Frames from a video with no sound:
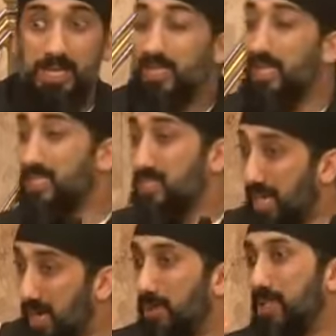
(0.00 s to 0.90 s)
The
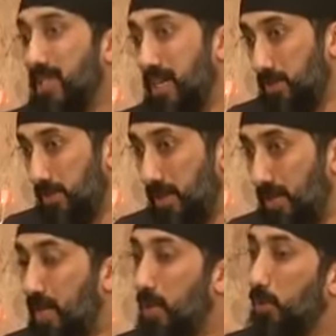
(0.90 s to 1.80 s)
same exact
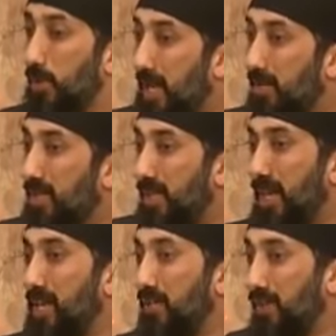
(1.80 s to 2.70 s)
way, without the
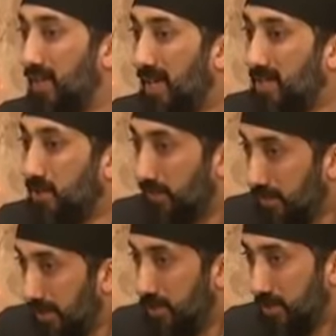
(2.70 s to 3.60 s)
light of Allah's
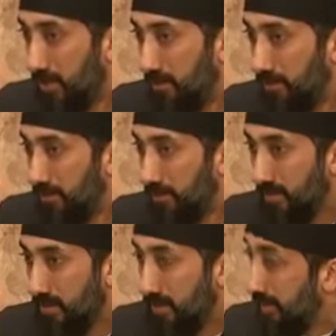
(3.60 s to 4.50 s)
revelation,
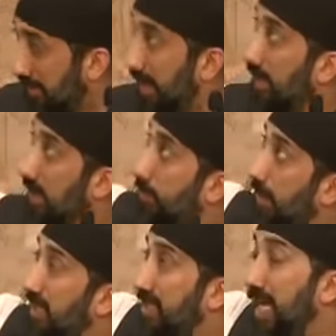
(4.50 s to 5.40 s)
just like He brings